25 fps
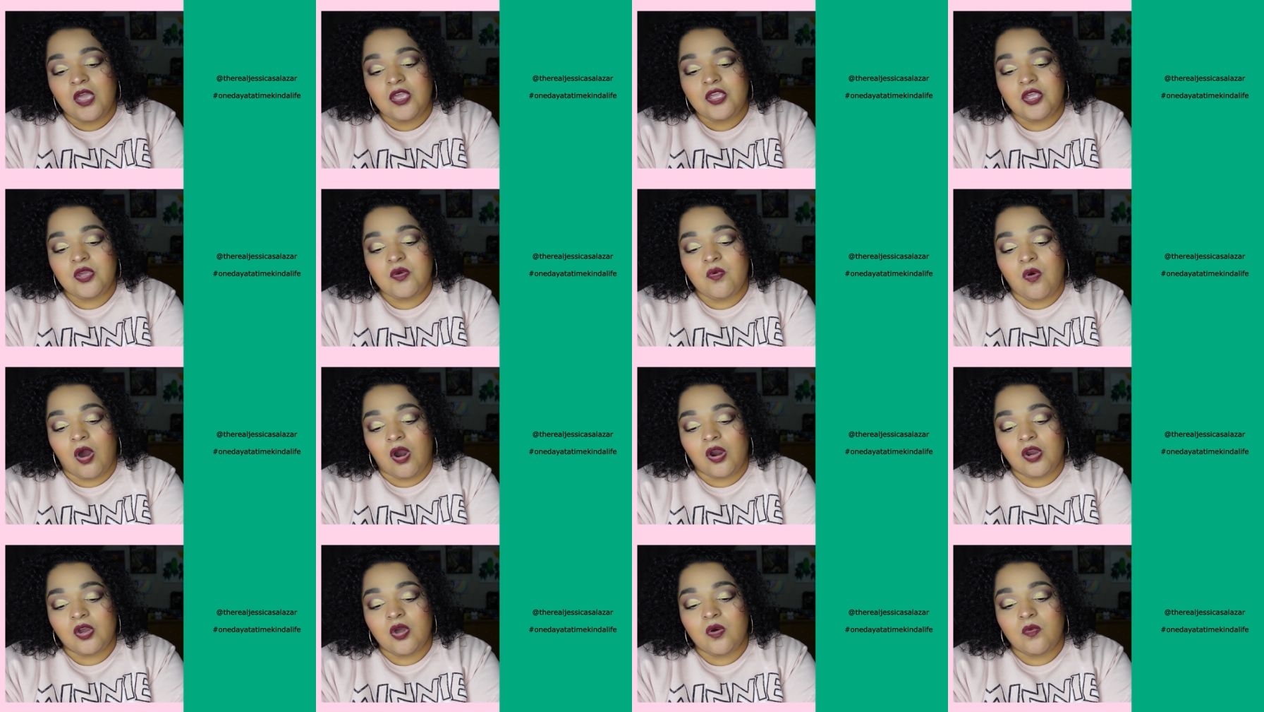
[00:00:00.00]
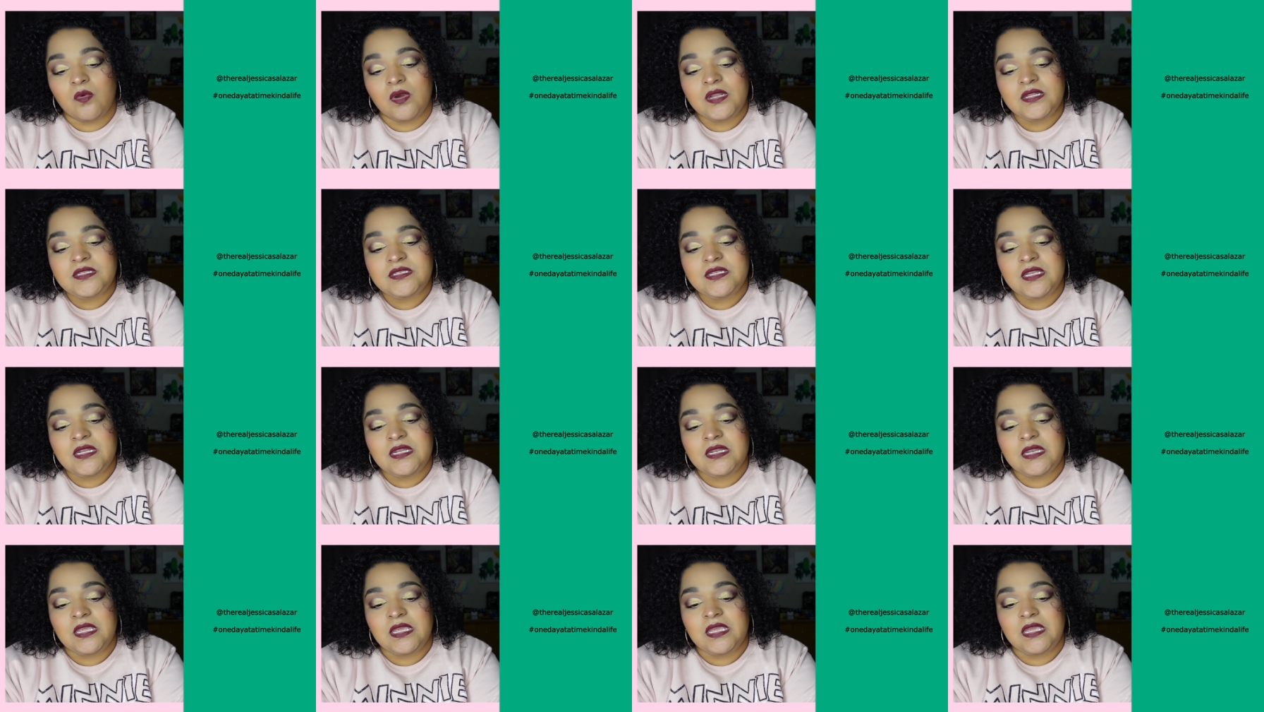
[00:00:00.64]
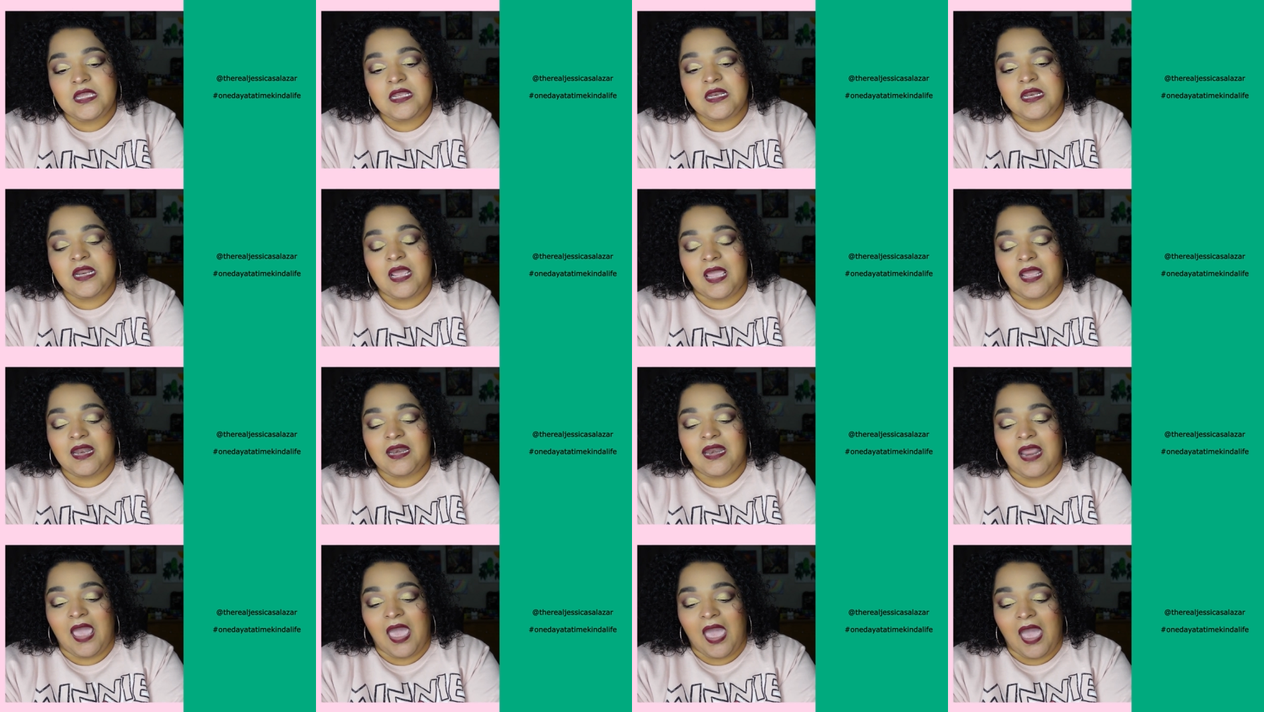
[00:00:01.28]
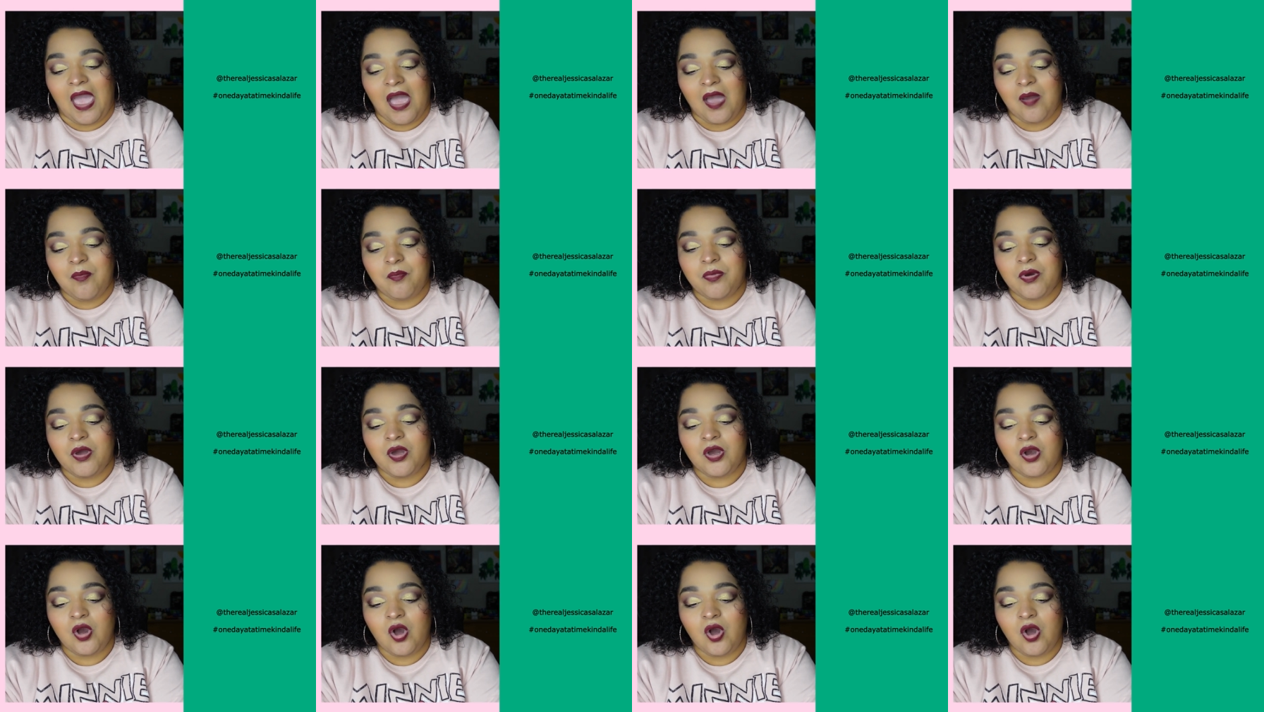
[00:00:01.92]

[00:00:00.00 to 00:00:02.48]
You are going to need an app